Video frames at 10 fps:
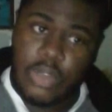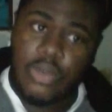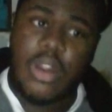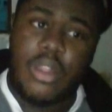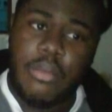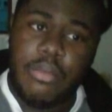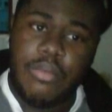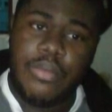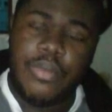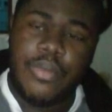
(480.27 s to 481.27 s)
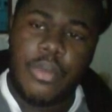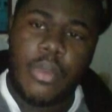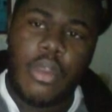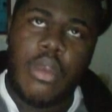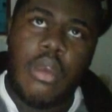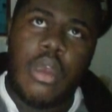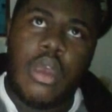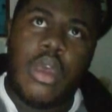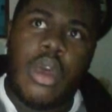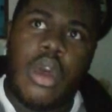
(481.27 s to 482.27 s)
is one of them.
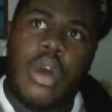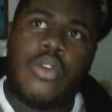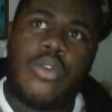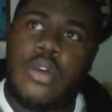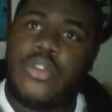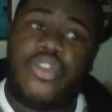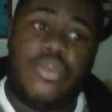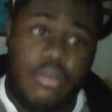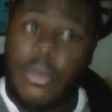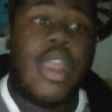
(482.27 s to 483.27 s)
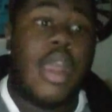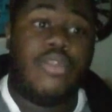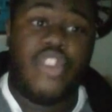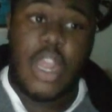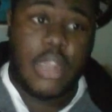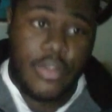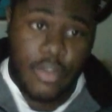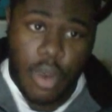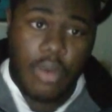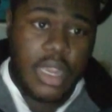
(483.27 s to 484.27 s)
Who else? Oh yeah, Jack
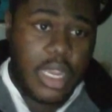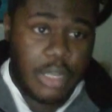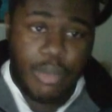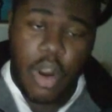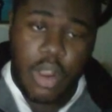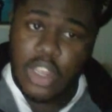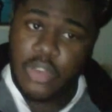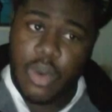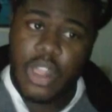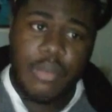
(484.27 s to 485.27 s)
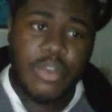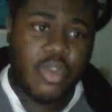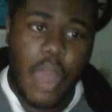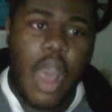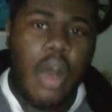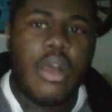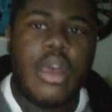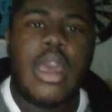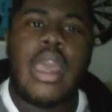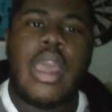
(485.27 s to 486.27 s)
Devereaux. He's one of them as
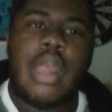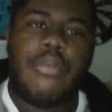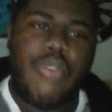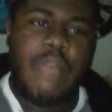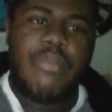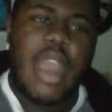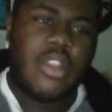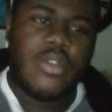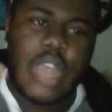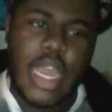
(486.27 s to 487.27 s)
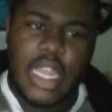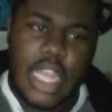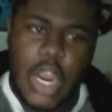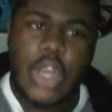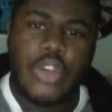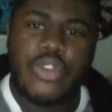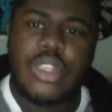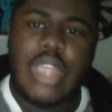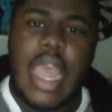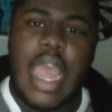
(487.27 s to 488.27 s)
well. And bring back those kind of
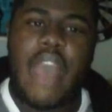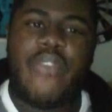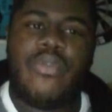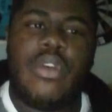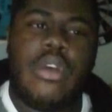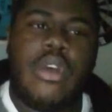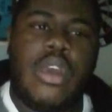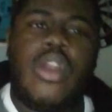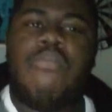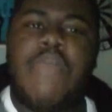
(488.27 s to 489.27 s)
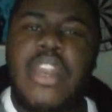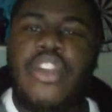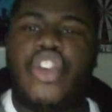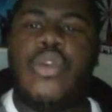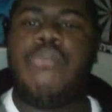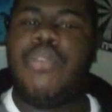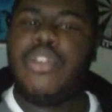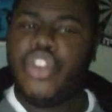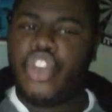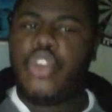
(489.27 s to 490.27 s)
characters that have, made the show and
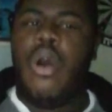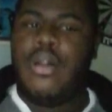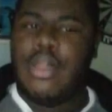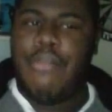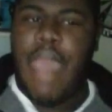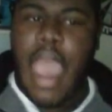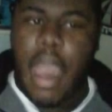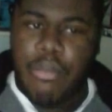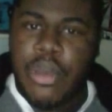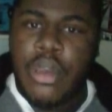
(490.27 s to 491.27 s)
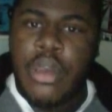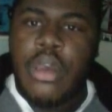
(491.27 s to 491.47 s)
put the show on the map.